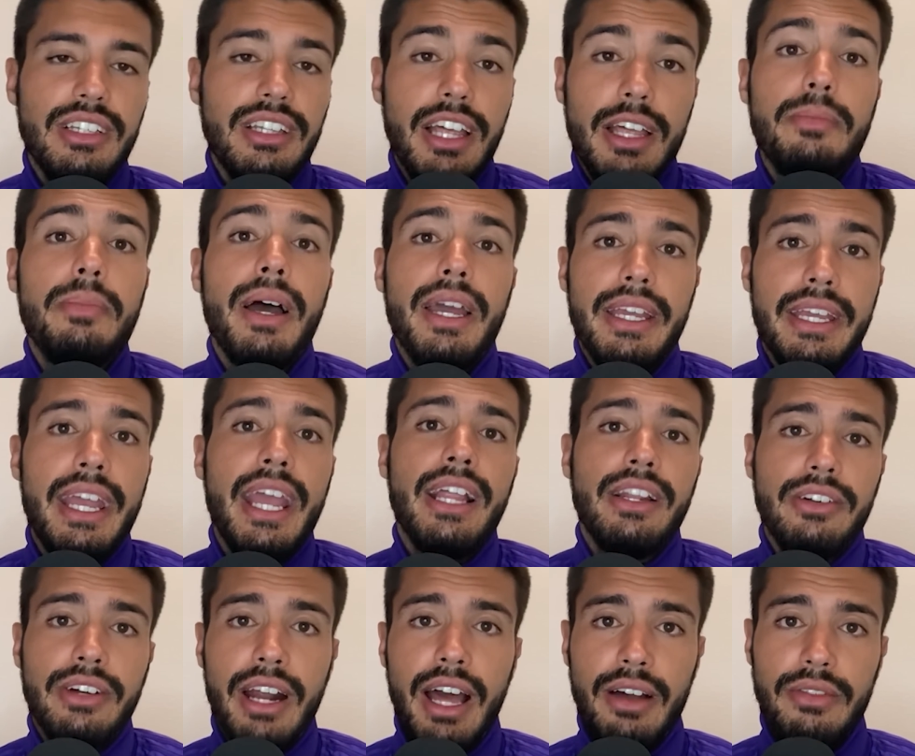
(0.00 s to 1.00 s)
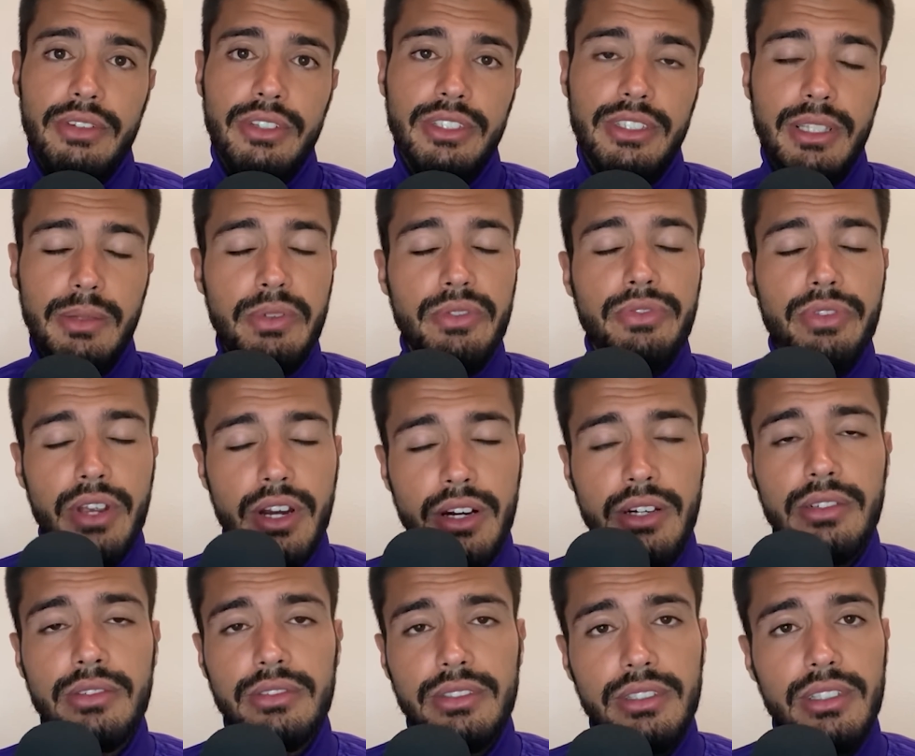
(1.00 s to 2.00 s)
led by Keylor Navas. To be
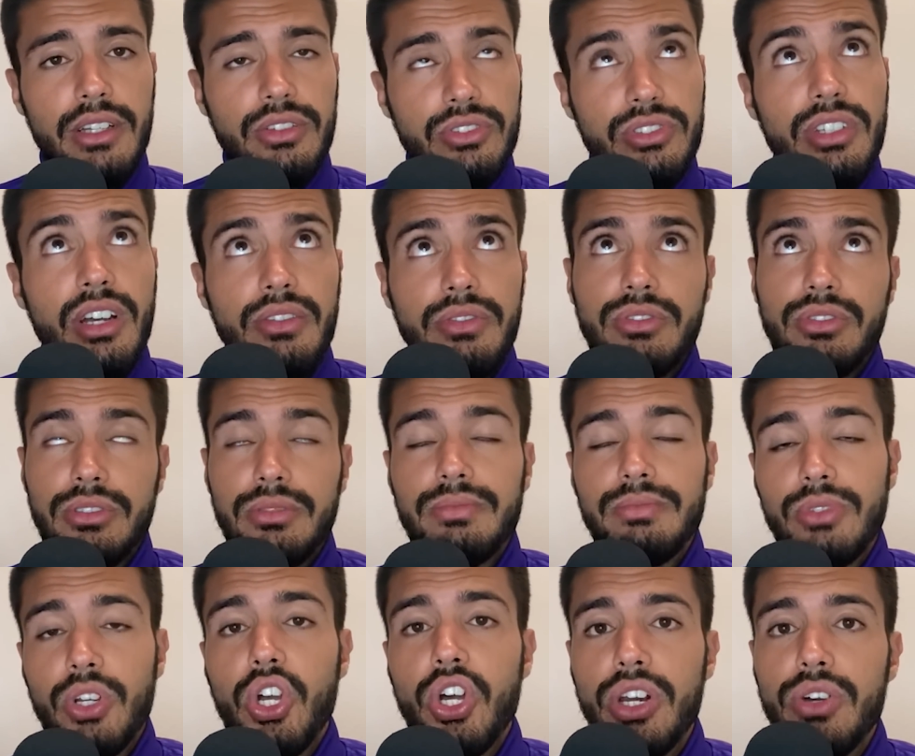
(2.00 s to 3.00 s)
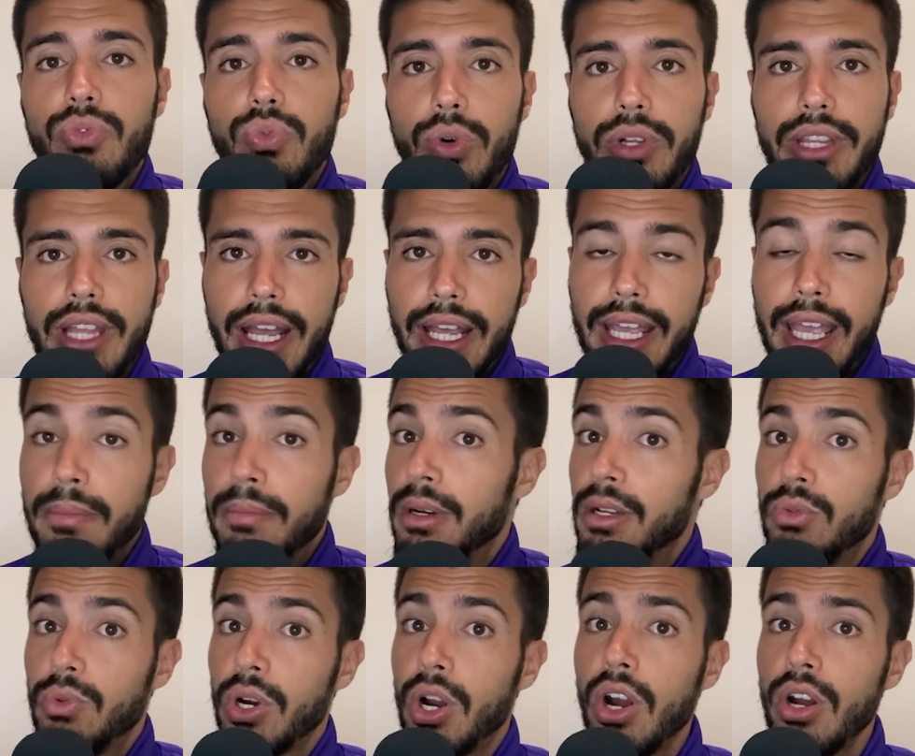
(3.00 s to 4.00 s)
fair, El Salvador could have won that game,
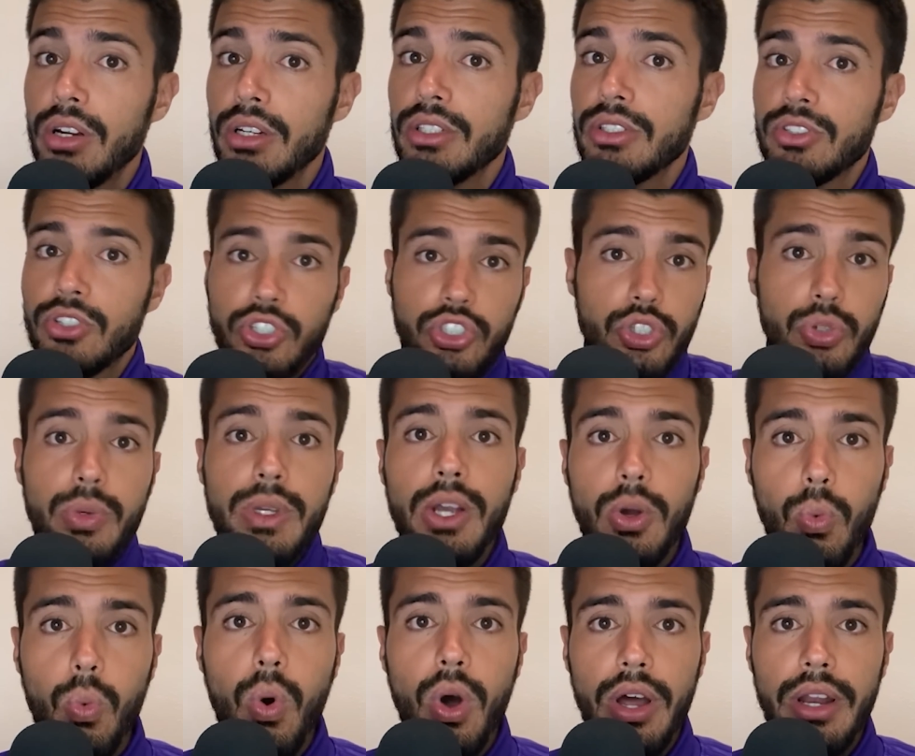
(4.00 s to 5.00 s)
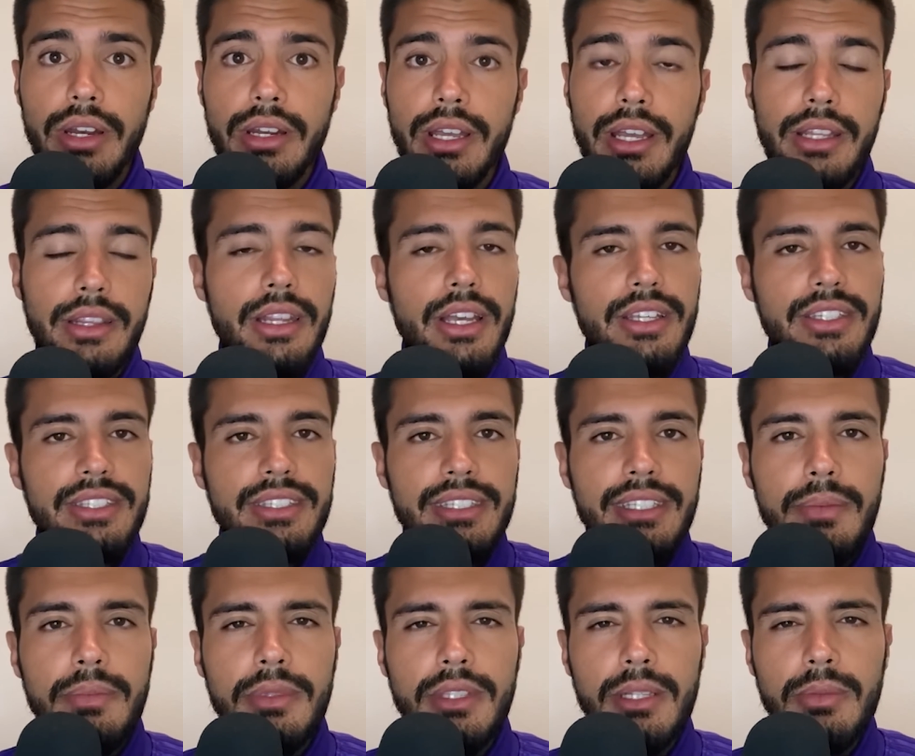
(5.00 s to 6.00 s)
but regardless, Costa Rica won and they
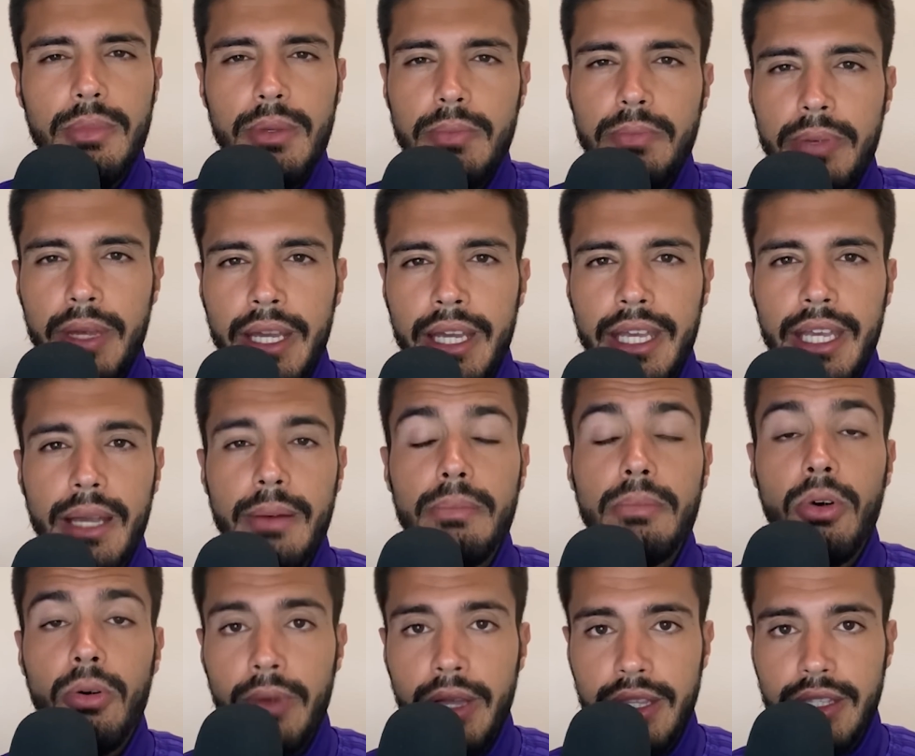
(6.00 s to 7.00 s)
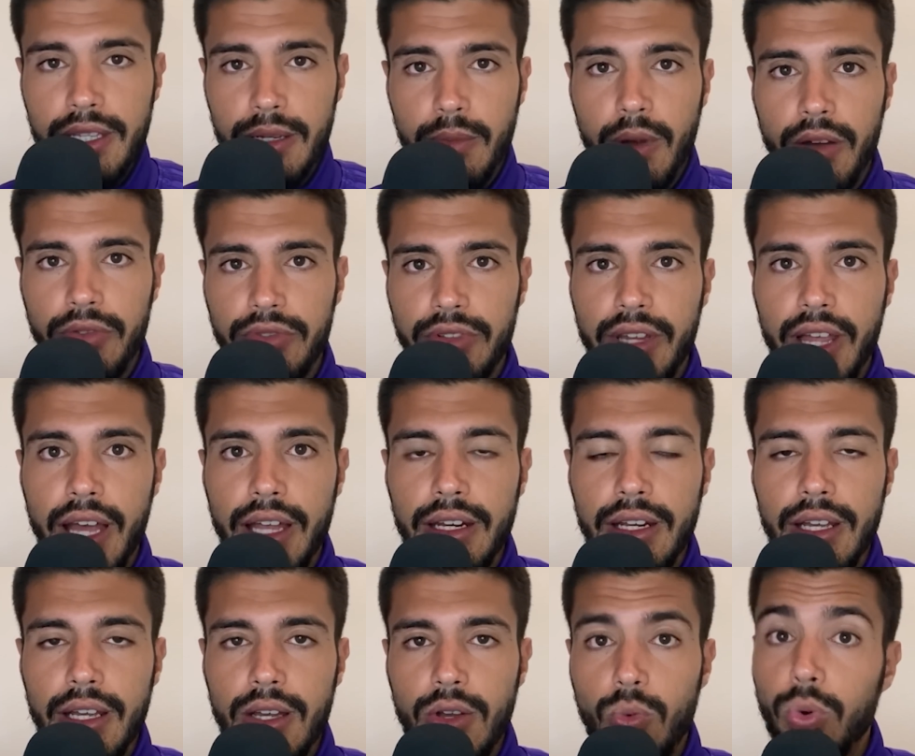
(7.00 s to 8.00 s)
seem to be picking up momentum off of that.
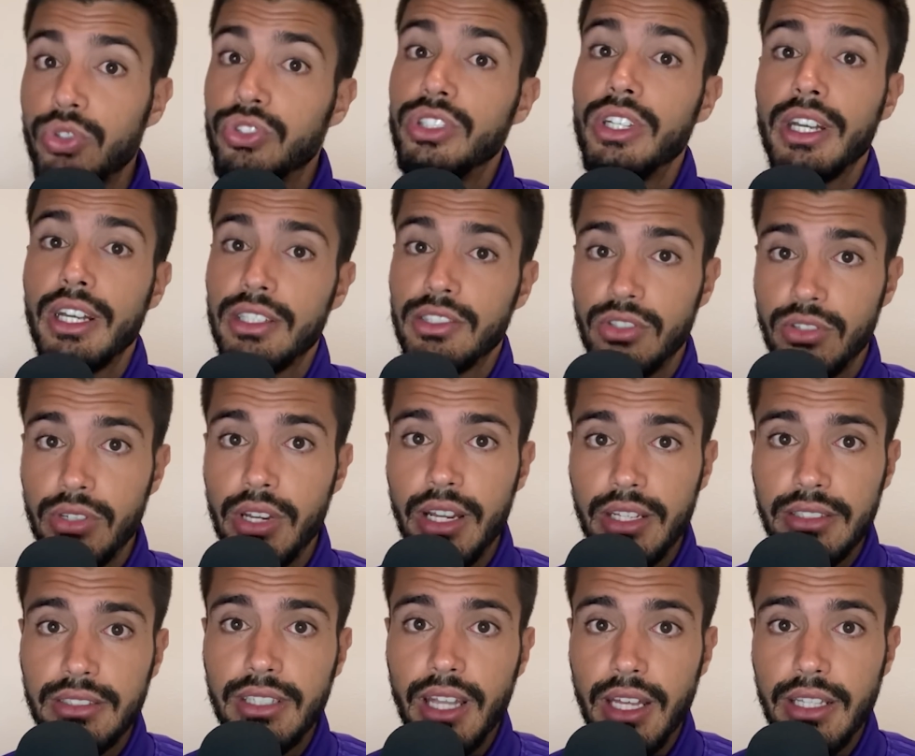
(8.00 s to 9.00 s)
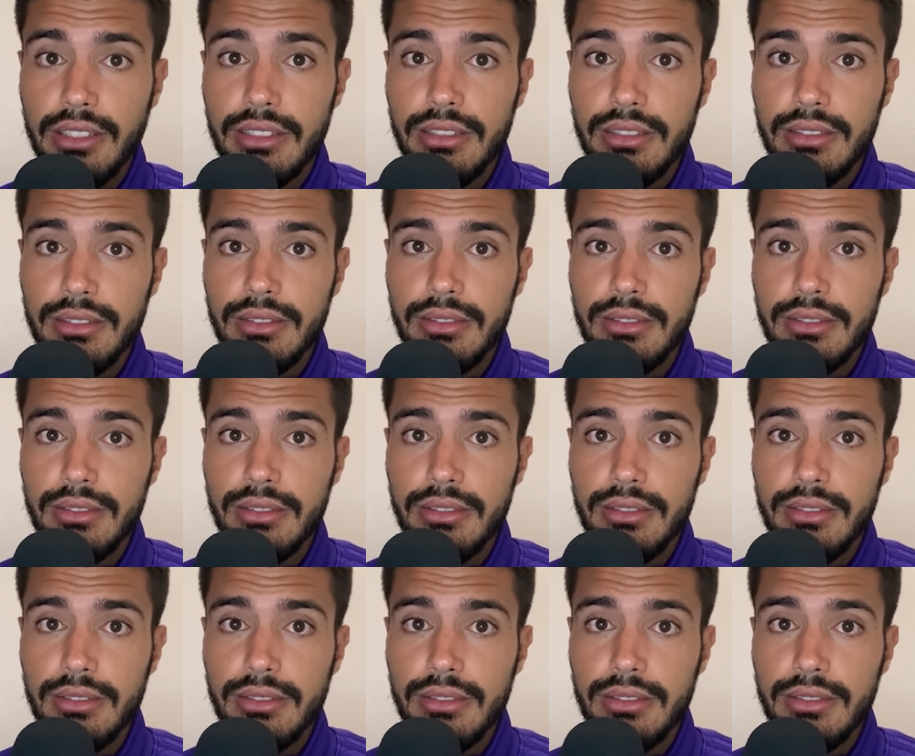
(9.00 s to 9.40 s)
We'll see against the United States.